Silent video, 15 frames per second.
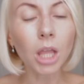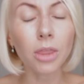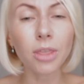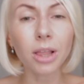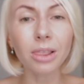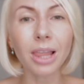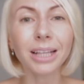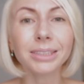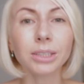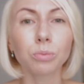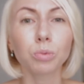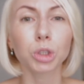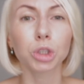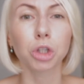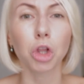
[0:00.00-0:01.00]
the
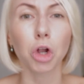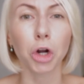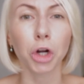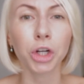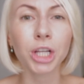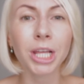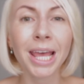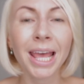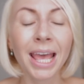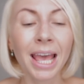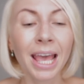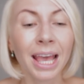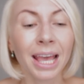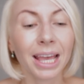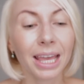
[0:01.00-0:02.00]
lesson was learned,
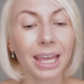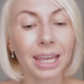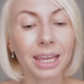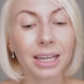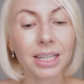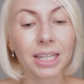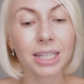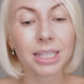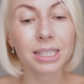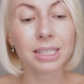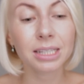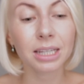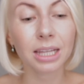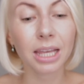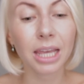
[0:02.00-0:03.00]

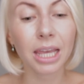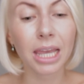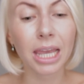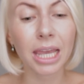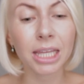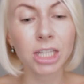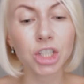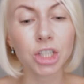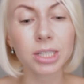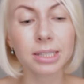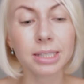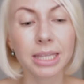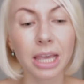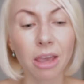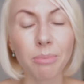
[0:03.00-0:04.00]
and it
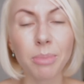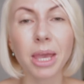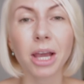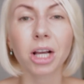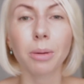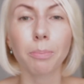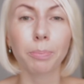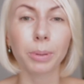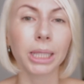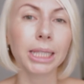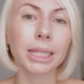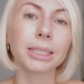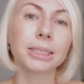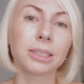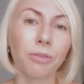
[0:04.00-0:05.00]
just gave me a
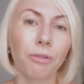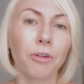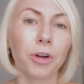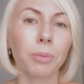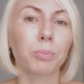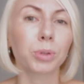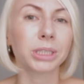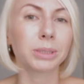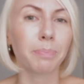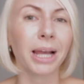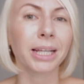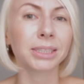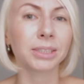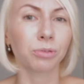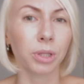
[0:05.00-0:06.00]
completely different
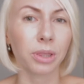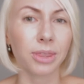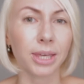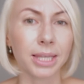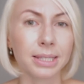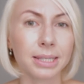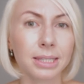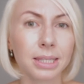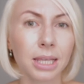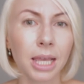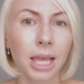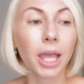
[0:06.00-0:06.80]
perspective on things.